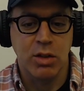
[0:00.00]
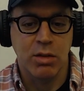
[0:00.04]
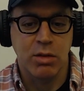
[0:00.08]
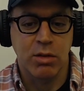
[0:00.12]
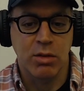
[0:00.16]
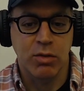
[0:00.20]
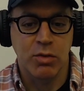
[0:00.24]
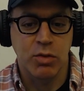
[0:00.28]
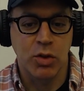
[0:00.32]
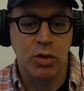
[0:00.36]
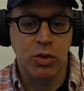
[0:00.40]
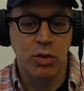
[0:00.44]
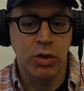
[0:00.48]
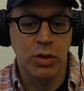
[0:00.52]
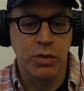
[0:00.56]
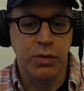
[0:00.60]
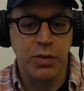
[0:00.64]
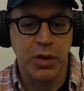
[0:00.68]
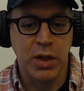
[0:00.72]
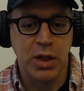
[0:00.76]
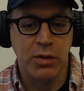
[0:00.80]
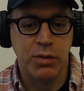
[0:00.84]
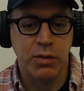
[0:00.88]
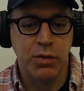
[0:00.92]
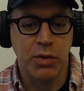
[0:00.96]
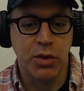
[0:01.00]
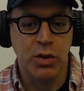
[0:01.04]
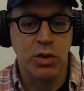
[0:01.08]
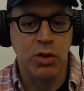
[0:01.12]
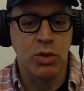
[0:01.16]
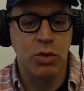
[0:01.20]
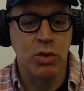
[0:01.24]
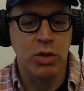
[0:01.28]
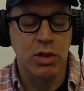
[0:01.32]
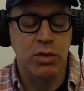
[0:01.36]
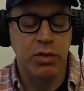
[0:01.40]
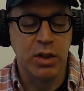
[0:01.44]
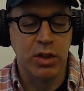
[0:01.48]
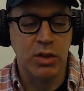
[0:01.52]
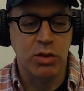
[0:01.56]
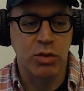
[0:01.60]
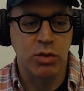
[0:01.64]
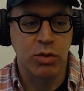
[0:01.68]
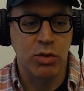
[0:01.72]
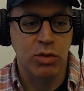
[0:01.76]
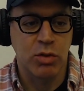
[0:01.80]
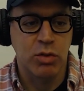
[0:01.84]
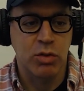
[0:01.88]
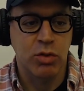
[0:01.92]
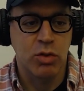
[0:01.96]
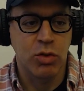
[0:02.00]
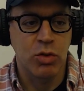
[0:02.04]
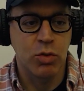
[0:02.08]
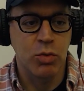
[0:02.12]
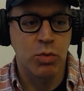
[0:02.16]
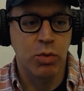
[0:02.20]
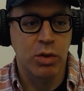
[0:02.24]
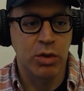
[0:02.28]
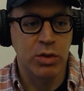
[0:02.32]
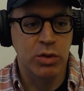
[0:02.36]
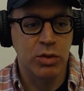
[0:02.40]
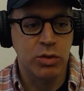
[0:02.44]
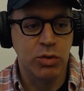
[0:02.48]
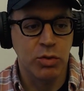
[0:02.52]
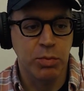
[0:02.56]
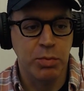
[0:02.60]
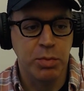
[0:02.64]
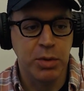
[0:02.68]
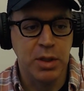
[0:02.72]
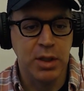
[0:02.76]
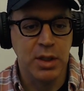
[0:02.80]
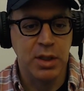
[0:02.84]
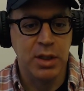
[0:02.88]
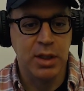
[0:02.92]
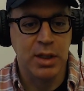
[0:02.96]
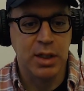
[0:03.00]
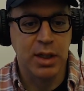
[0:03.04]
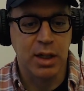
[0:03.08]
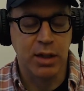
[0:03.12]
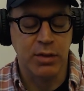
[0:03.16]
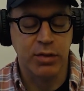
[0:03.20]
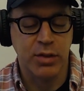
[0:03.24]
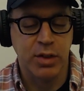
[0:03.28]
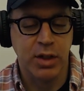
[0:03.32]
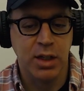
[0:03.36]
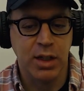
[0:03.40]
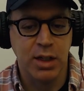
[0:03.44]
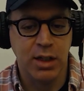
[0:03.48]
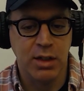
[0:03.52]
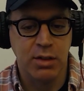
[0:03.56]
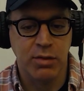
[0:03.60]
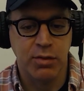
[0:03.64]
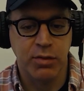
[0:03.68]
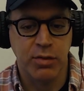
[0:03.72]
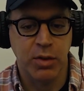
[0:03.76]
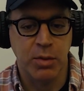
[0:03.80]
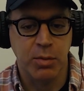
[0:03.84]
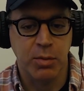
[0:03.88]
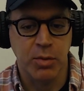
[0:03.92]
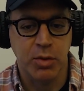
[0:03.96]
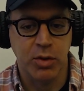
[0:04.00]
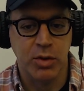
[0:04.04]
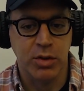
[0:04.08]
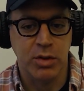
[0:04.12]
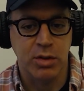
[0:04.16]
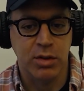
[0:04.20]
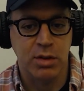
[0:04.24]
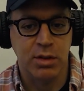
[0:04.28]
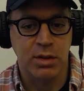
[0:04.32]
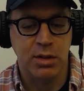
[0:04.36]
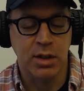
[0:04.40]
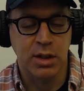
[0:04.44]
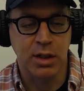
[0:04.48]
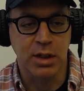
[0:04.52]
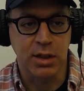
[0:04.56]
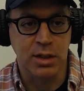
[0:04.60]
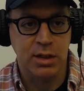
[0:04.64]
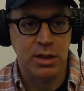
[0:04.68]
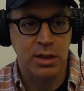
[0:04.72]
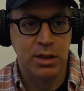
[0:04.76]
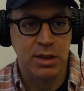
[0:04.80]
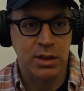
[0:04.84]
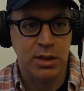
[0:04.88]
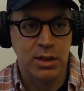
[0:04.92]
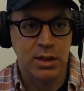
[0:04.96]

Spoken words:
the good thing for you is that you want to be kind of clean from the start.